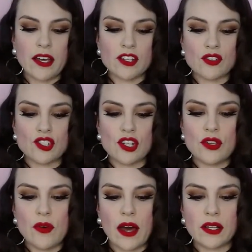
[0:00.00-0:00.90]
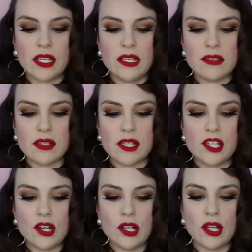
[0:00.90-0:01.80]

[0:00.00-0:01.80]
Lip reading: I also show you how to easily